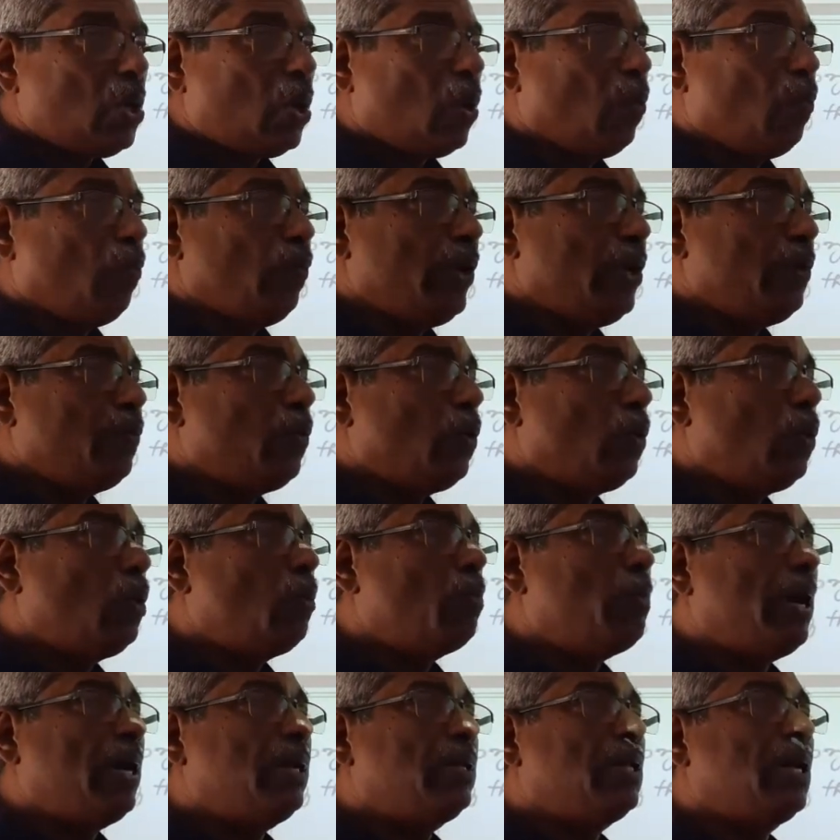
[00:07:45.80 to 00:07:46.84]
VO,
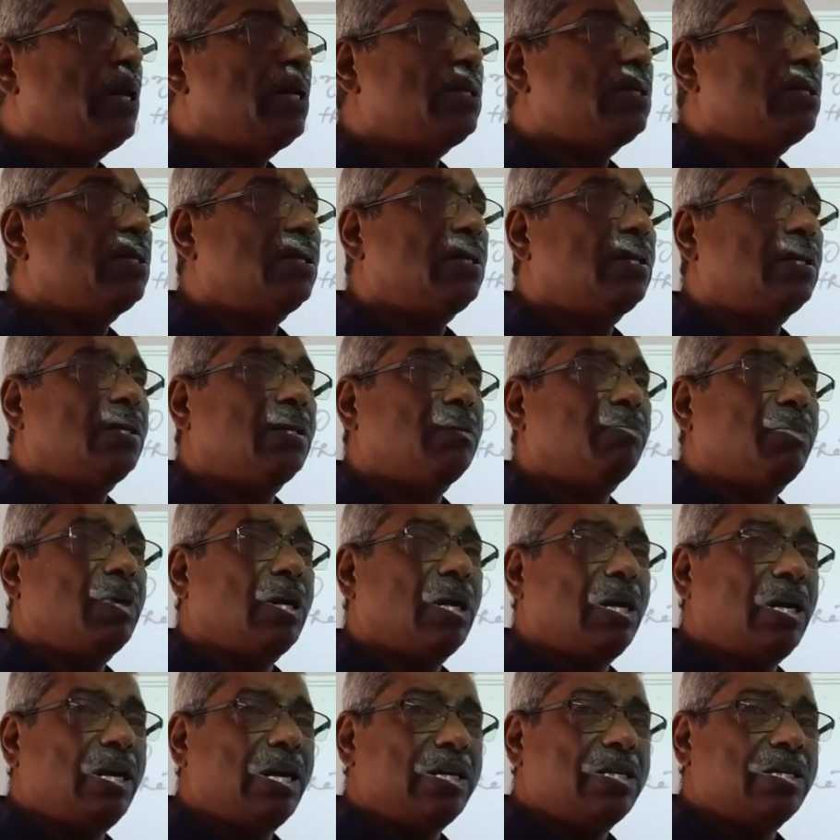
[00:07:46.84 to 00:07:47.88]
by that
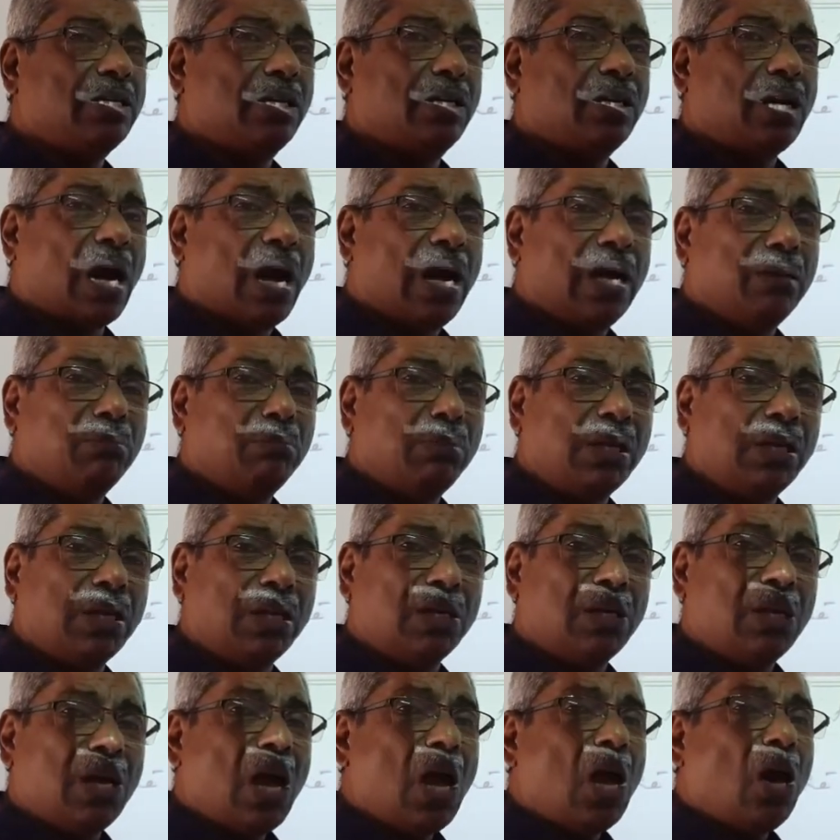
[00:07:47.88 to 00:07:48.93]
letter I
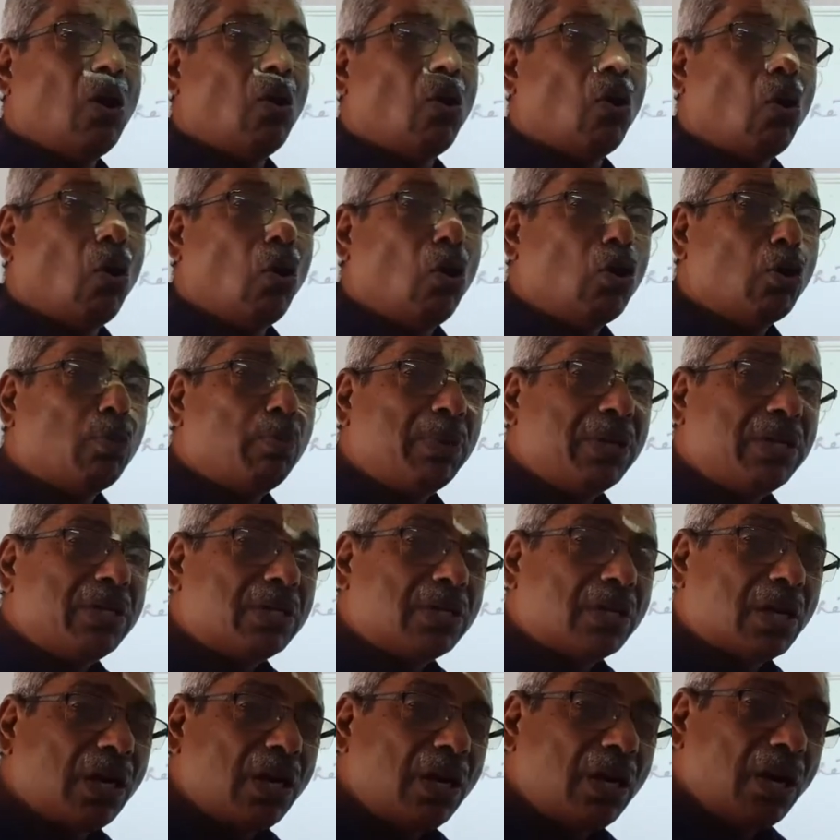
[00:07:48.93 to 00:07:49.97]
mean
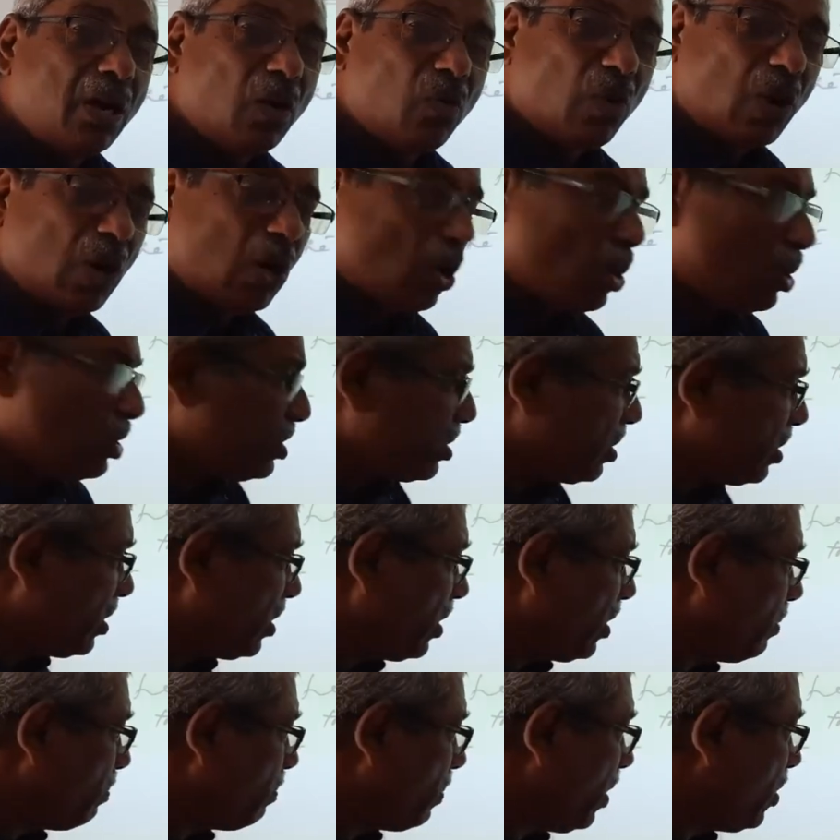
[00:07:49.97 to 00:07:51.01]
orbital
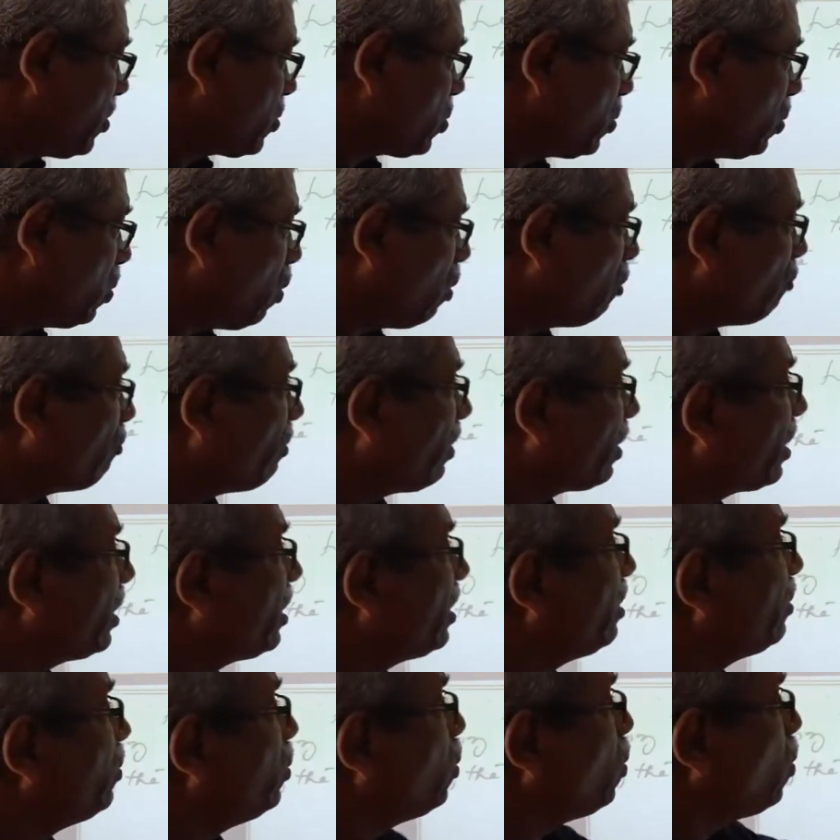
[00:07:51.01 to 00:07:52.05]
velocity. Please don't forget
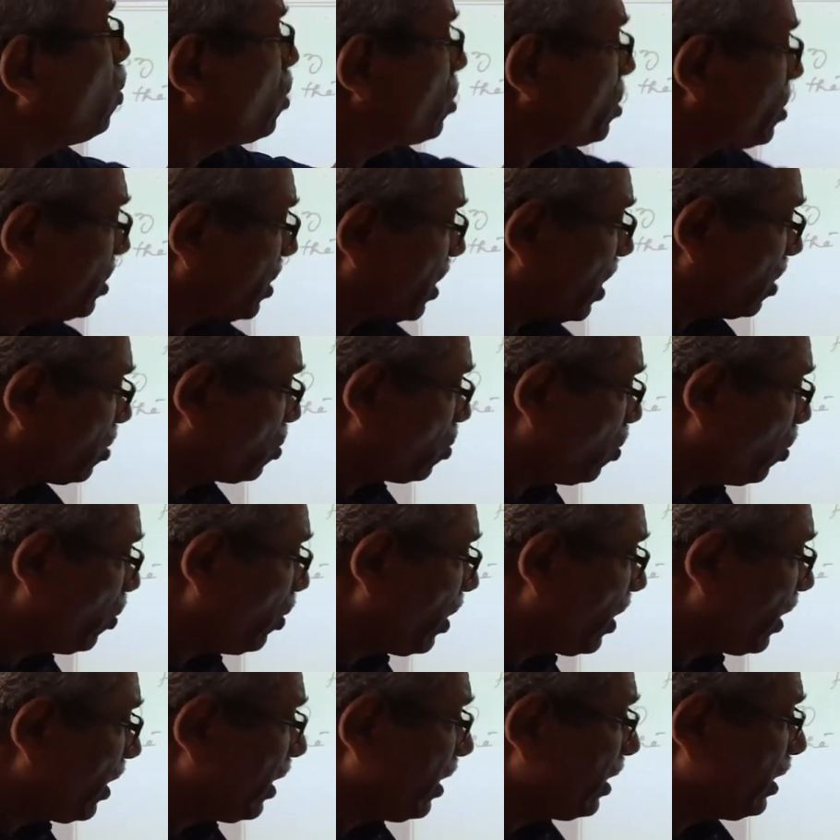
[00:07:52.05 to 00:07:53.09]
the notes also you
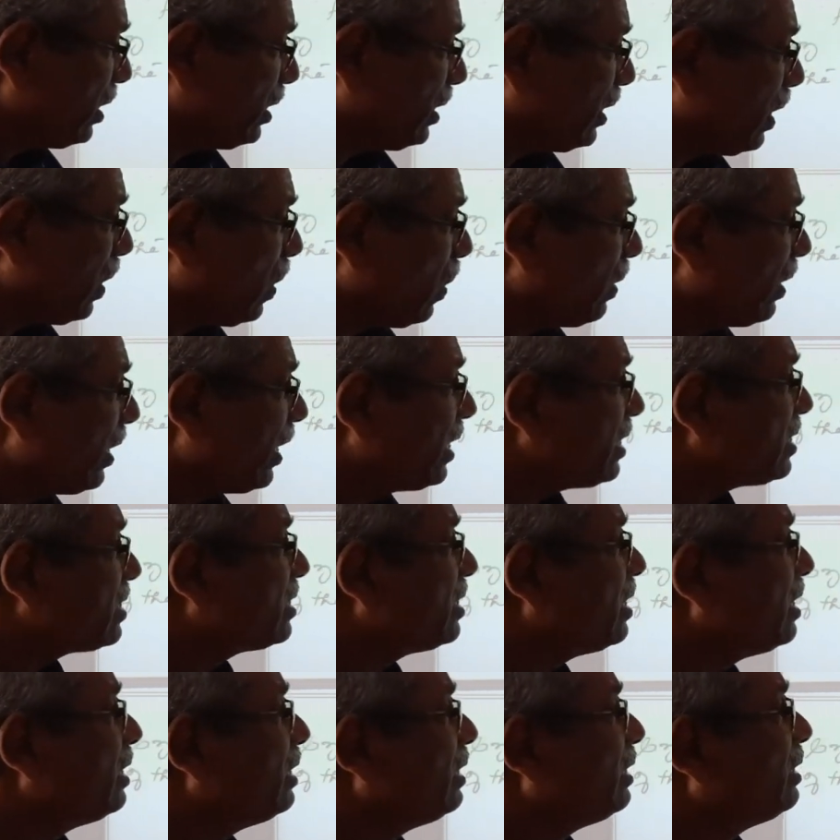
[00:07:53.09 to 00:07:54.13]
are getting nowadays,
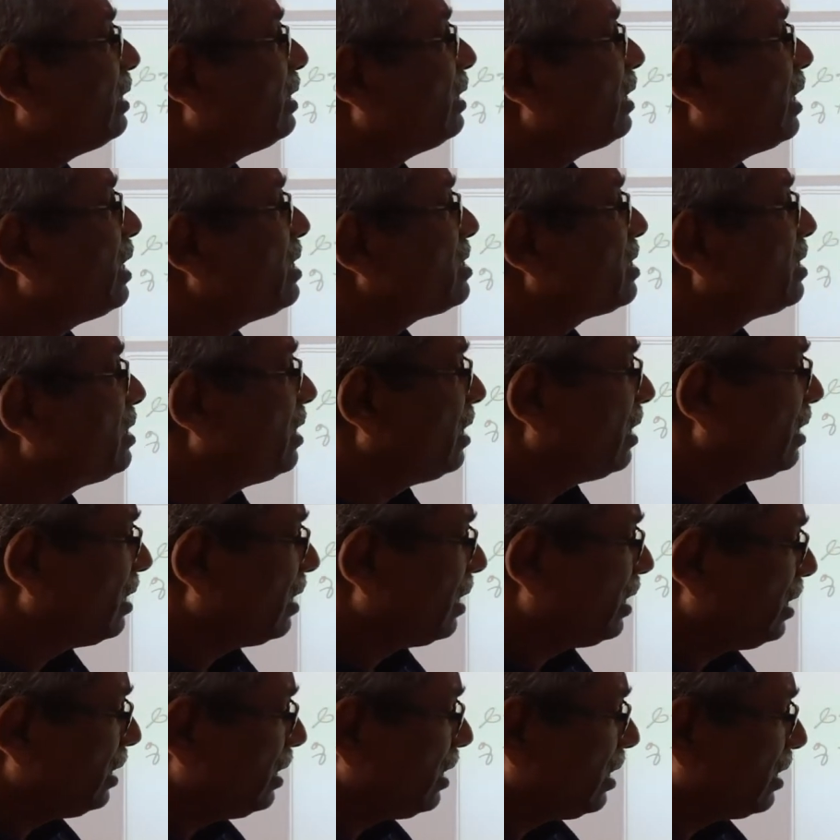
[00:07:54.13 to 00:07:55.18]
right?
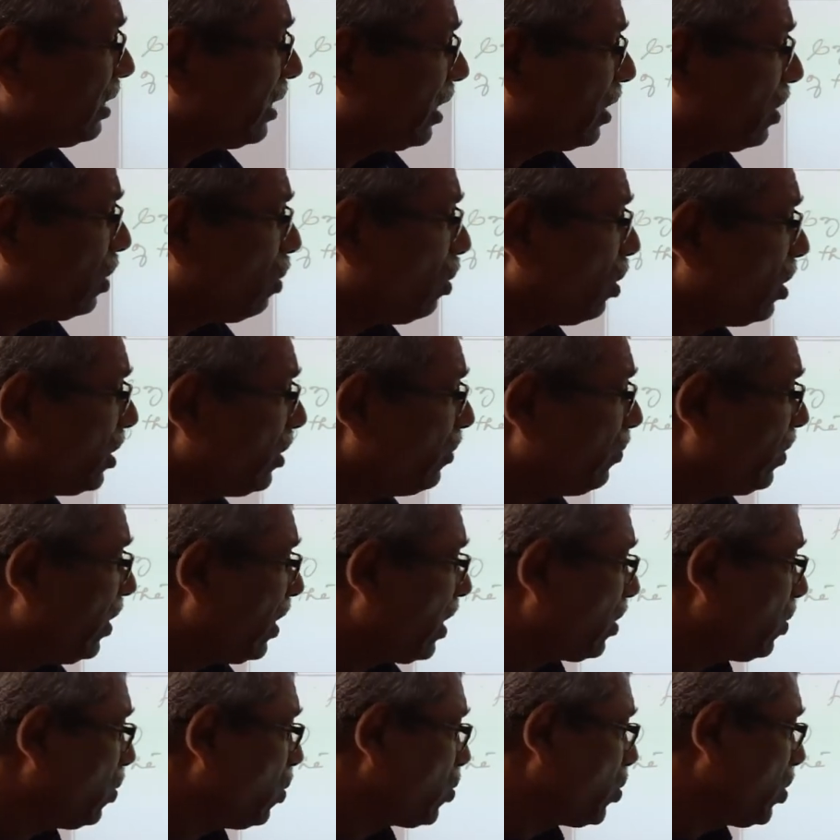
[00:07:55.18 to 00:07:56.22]
Another technology we
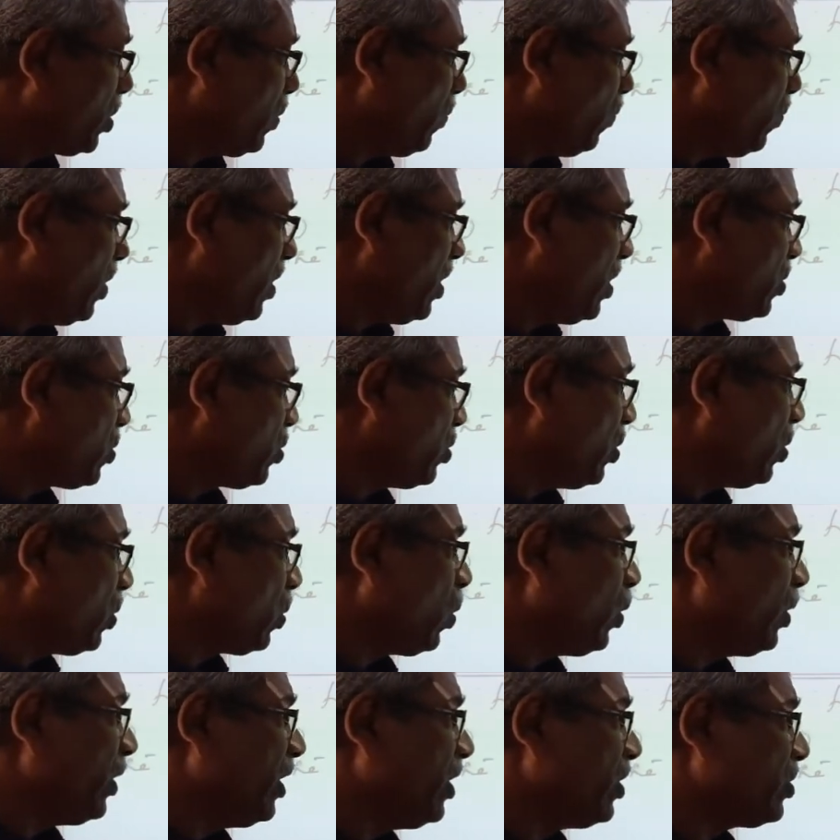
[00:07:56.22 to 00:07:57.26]
are using,
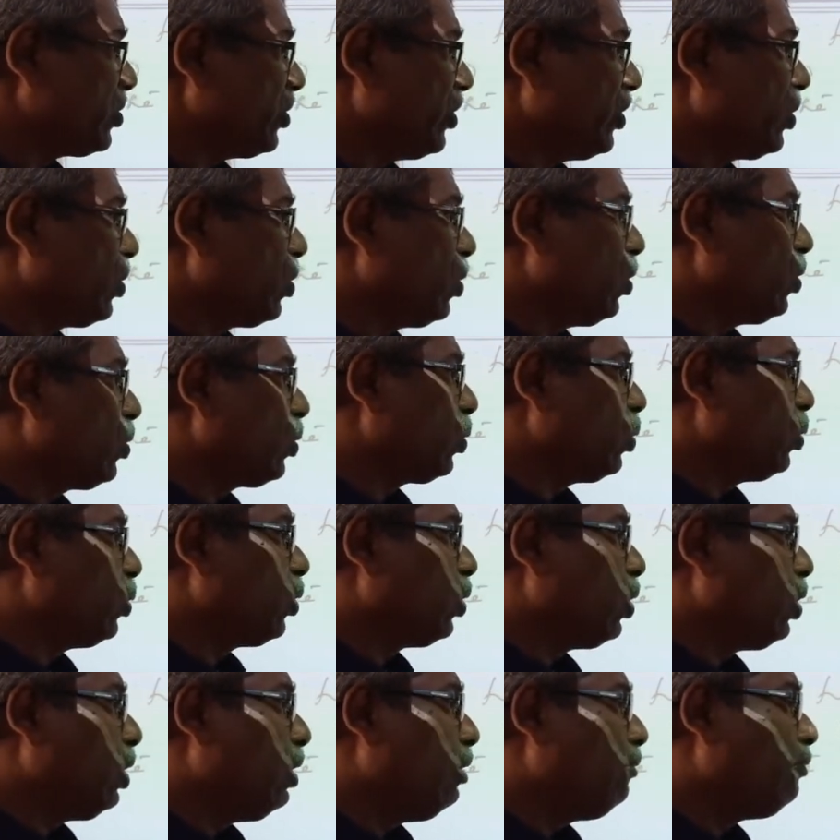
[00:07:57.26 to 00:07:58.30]
V0 is equal to root
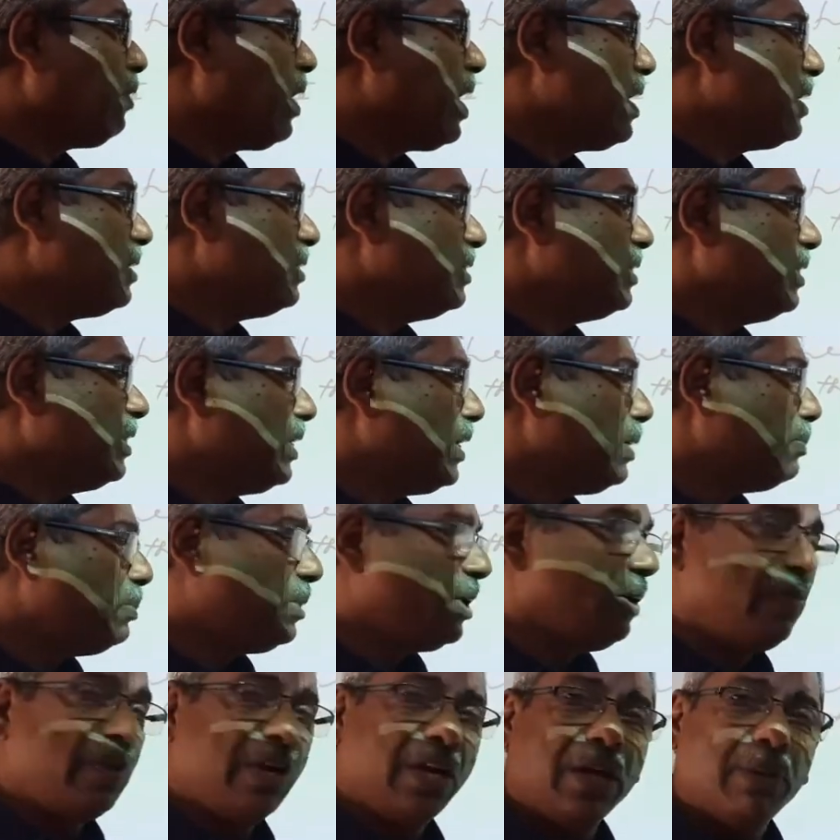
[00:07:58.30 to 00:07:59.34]
of gm
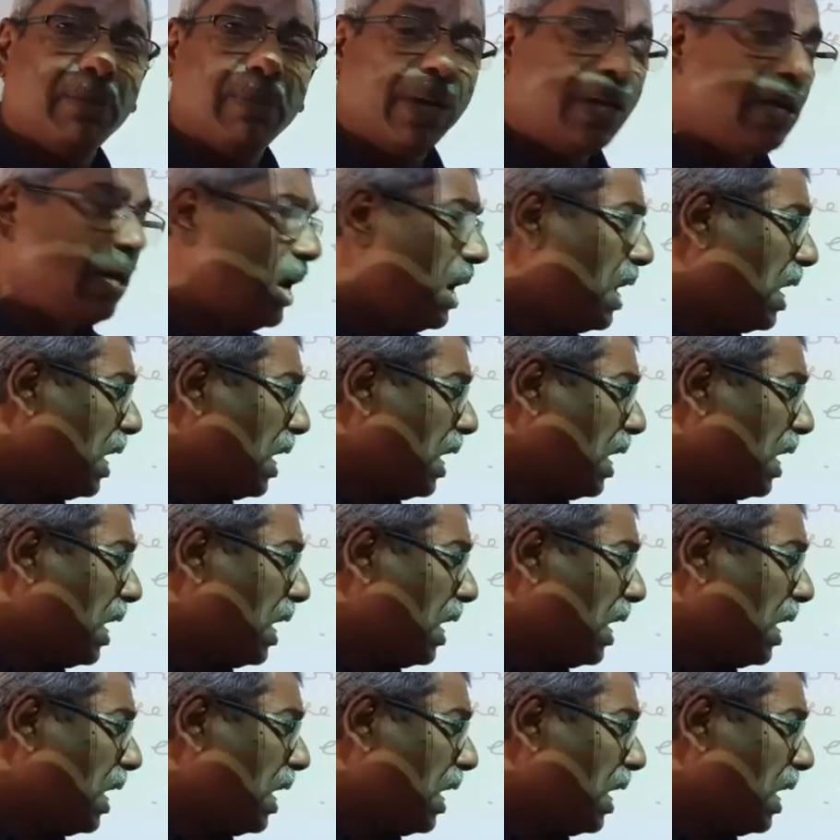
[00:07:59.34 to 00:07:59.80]
divided by